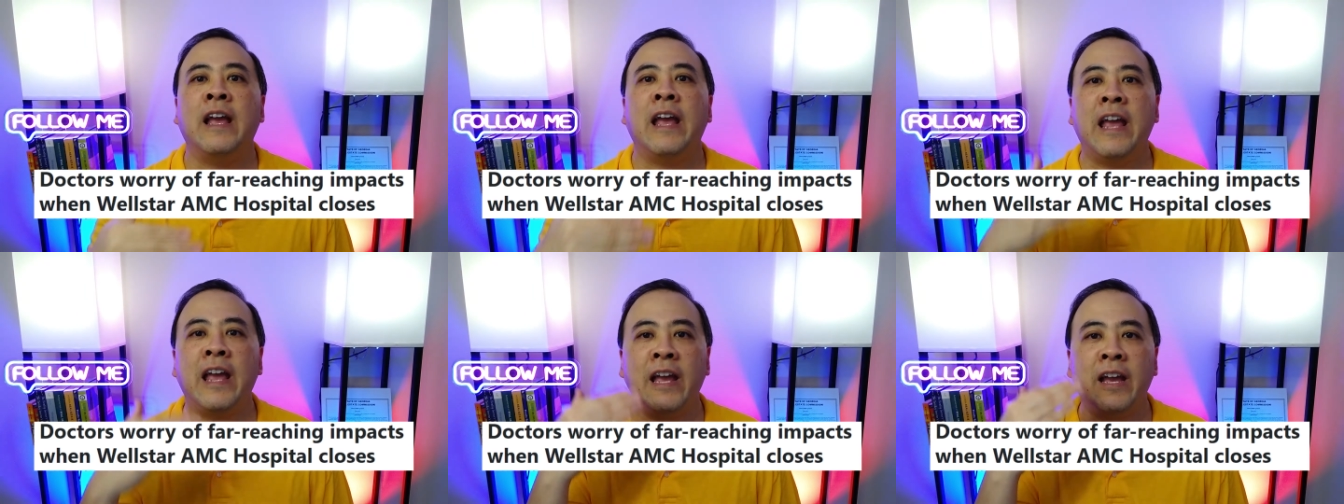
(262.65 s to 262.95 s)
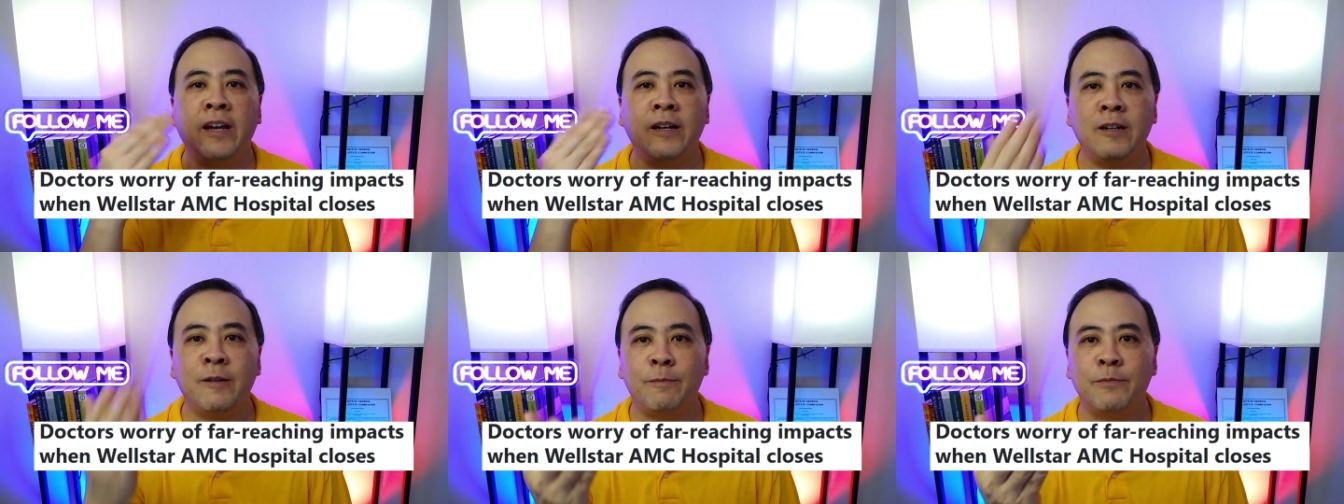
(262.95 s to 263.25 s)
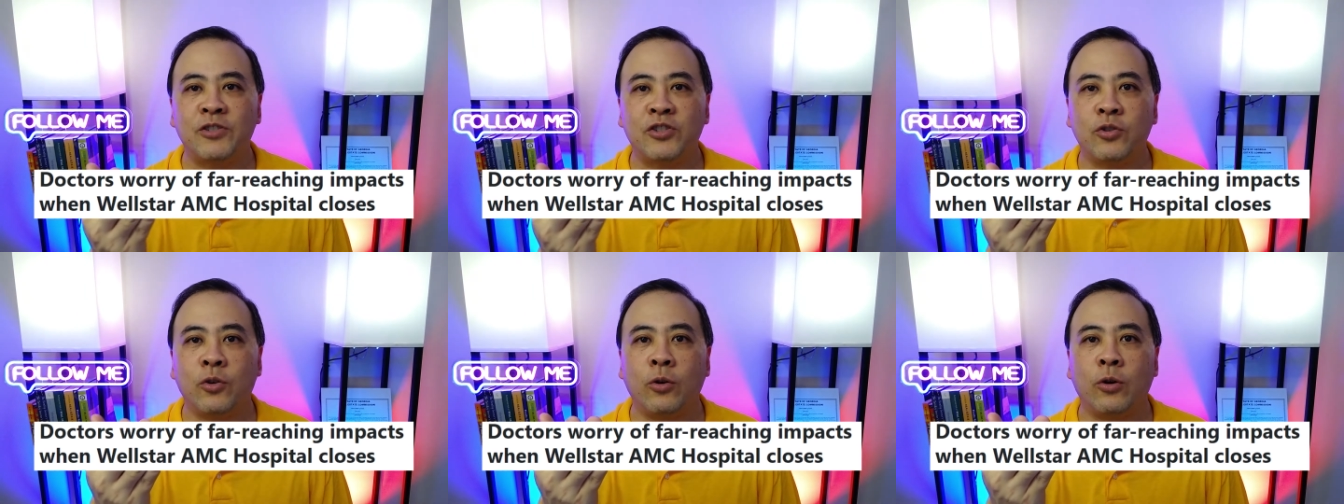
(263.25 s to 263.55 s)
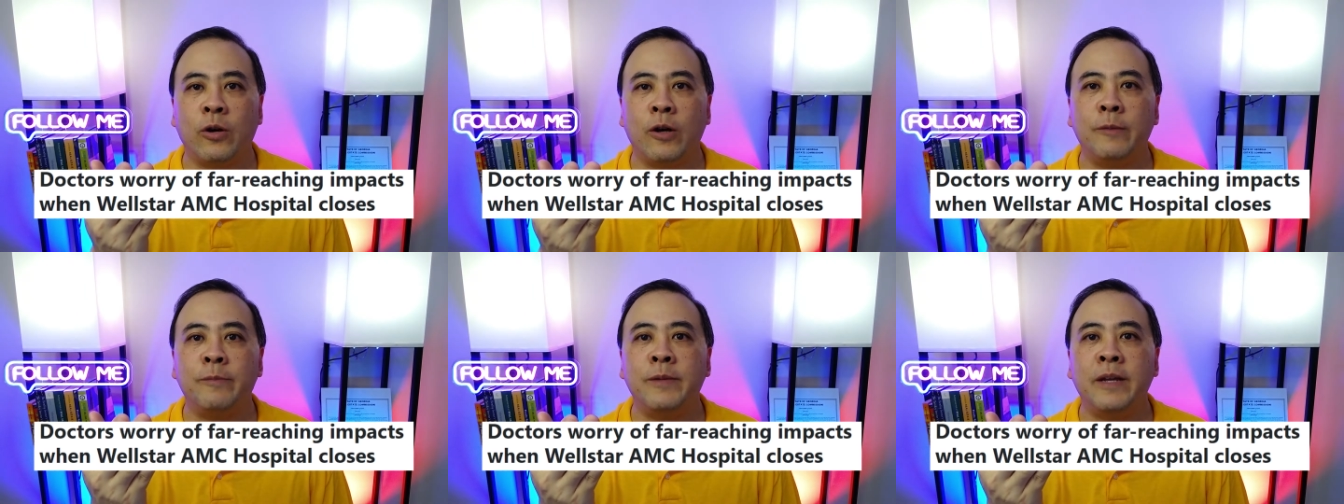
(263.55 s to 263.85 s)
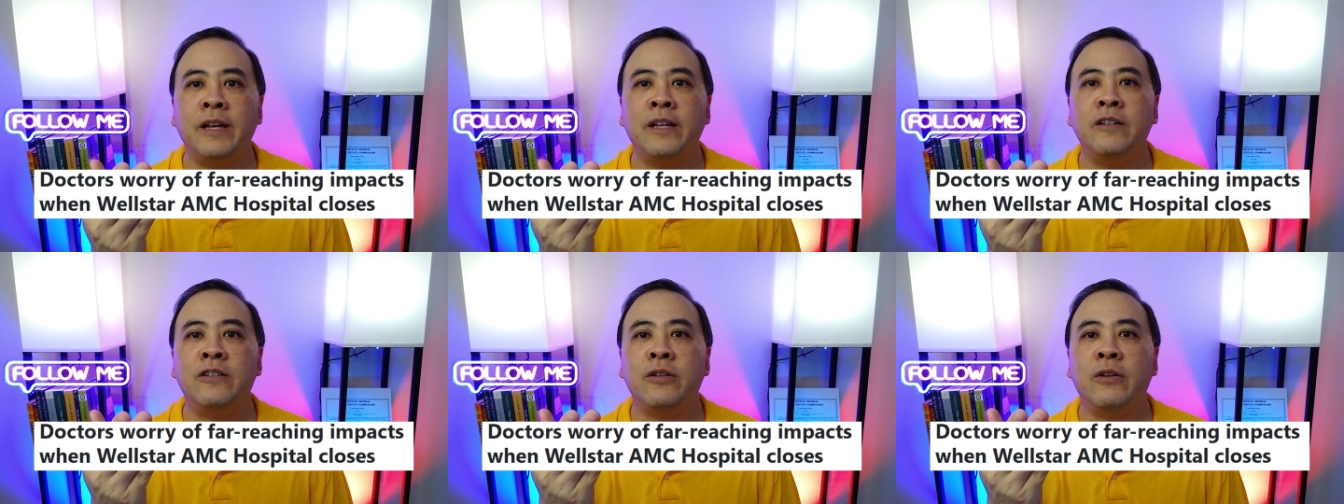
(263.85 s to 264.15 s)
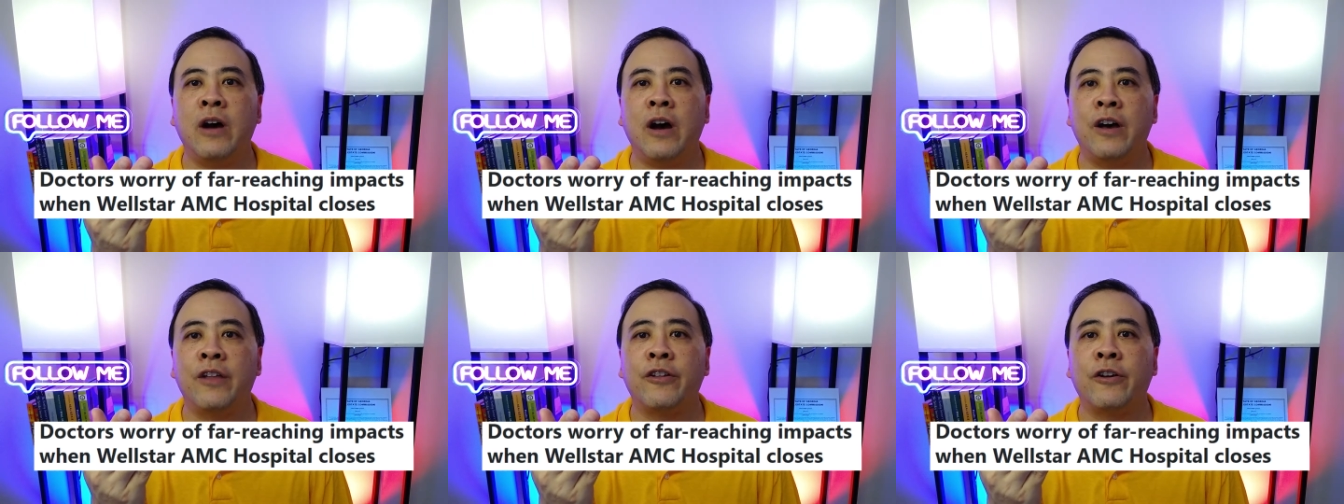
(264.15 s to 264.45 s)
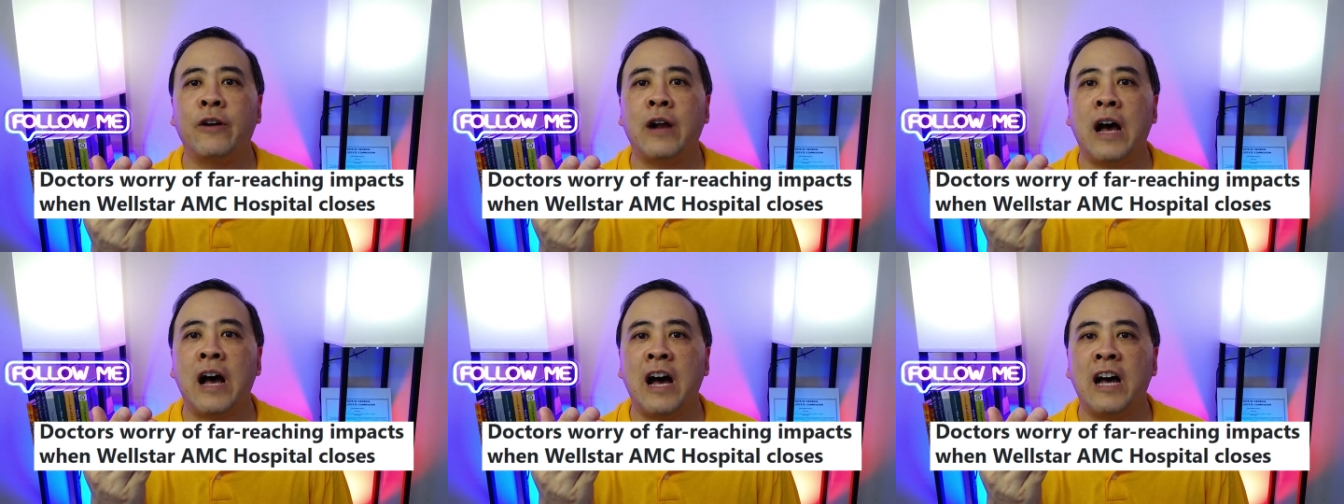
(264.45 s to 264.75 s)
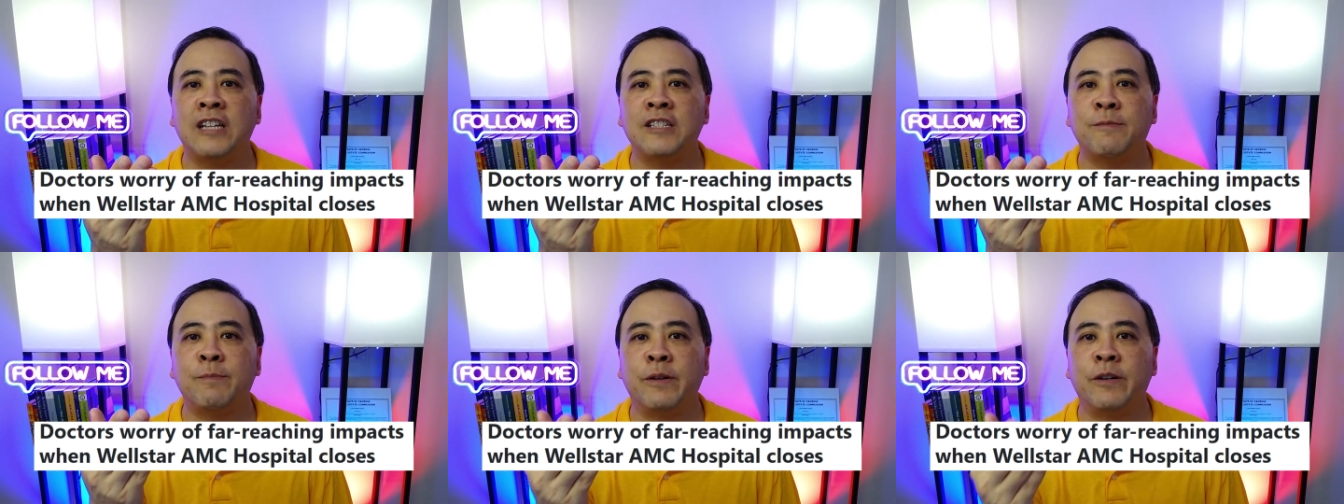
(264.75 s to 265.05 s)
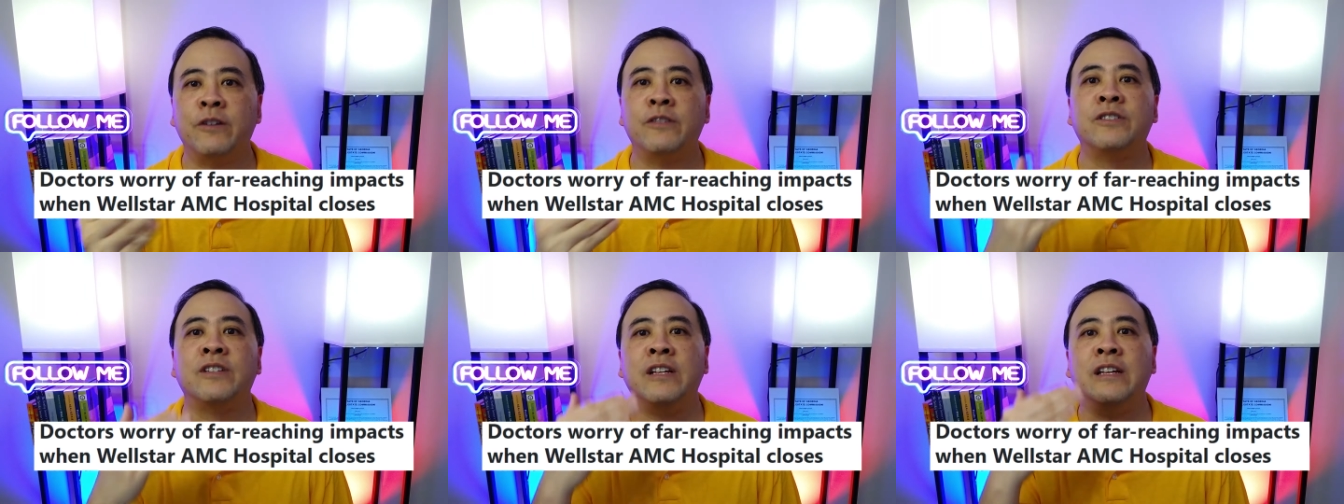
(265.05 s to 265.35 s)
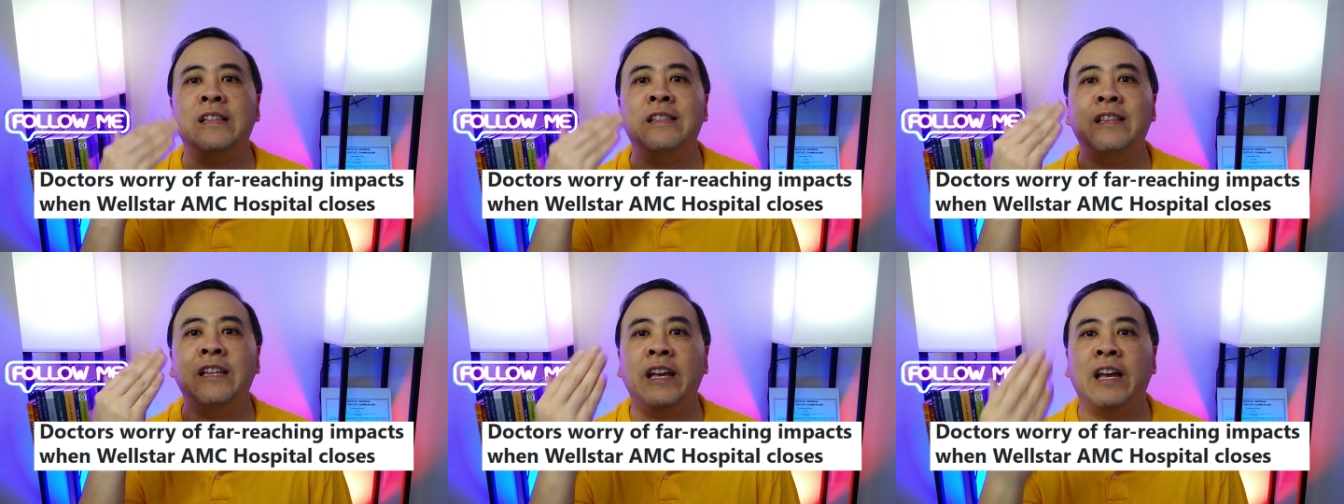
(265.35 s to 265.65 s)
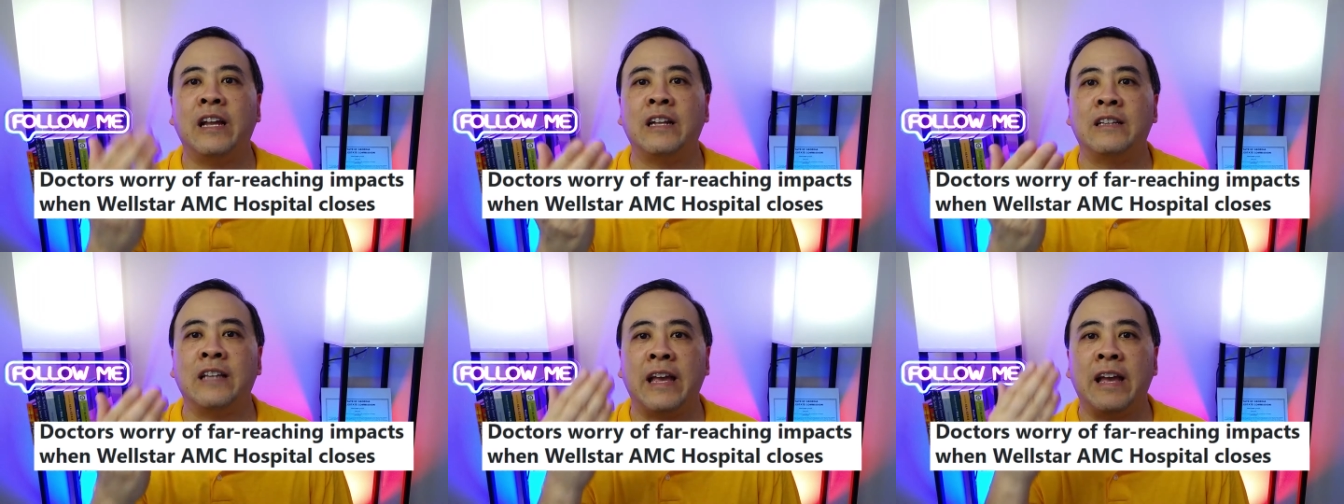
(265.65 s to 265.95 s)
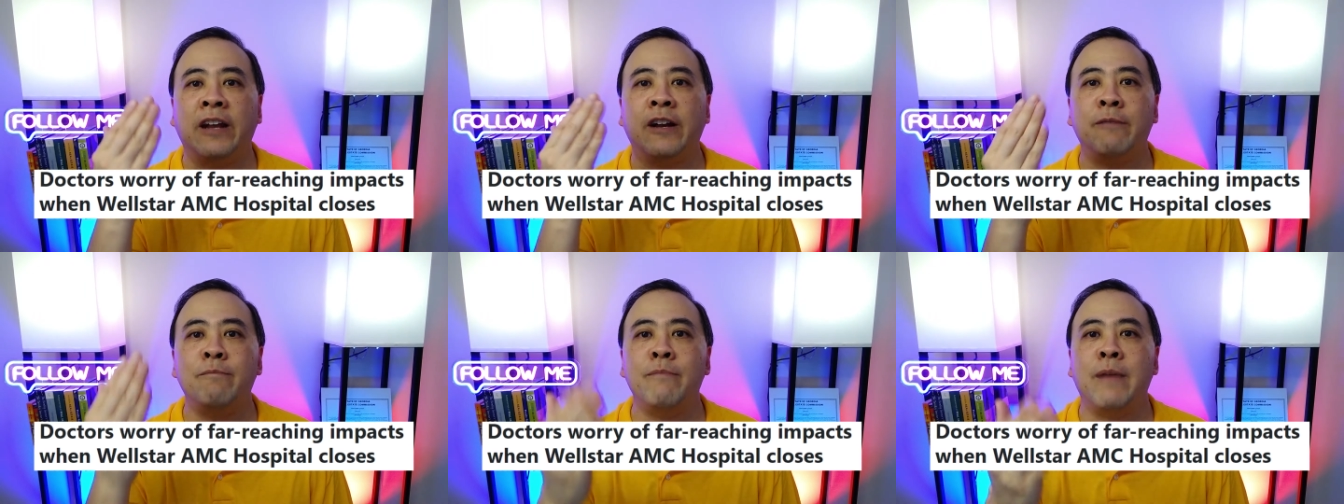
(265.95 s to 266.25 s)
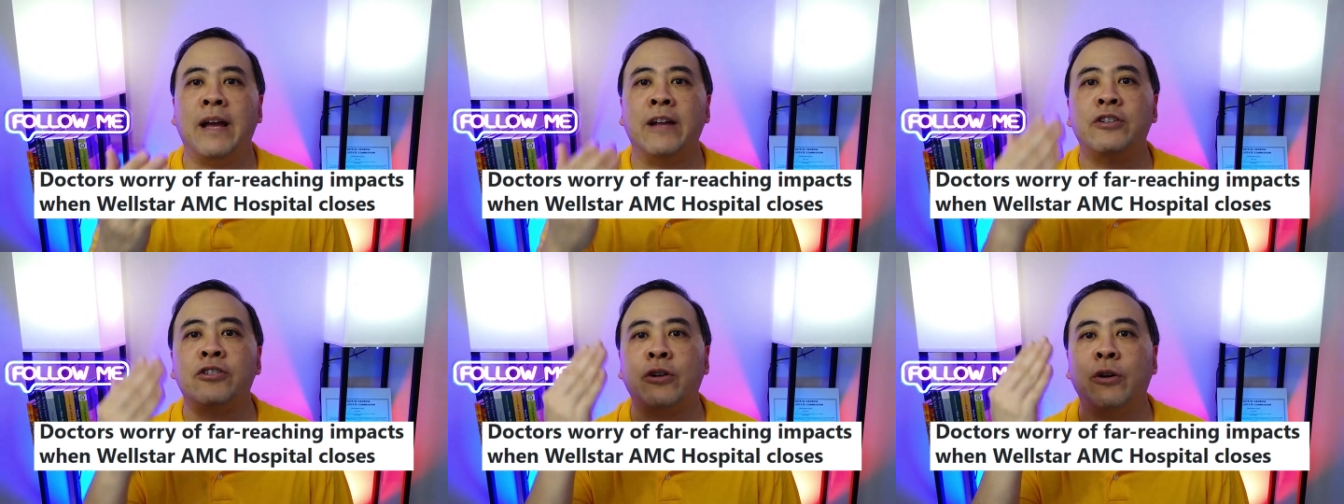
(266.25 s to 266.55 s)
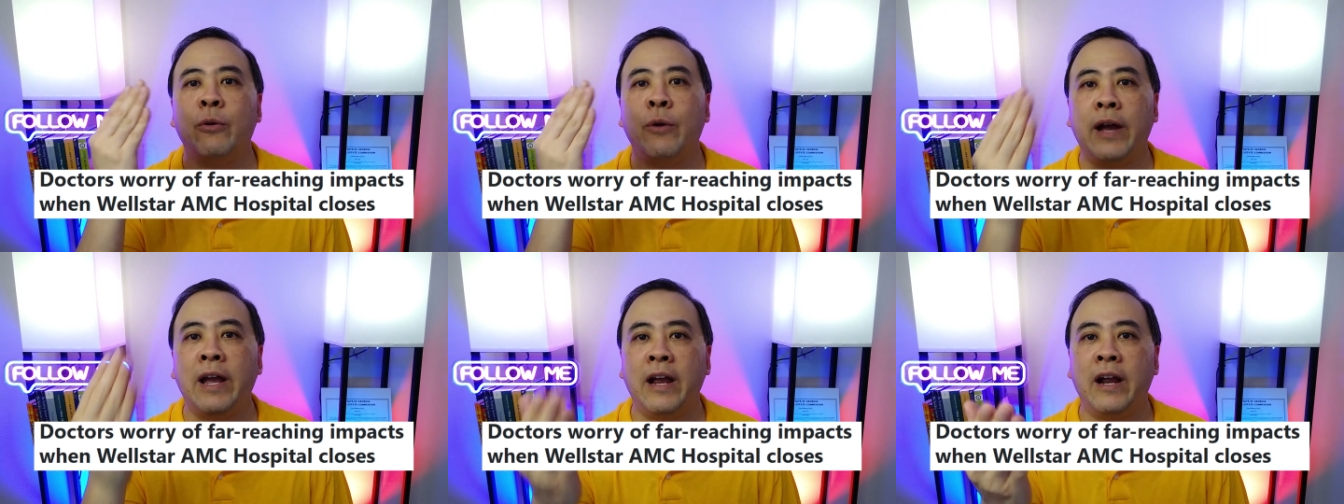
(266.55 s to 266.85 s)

and absorbed into other hospitals in the Atlanta metro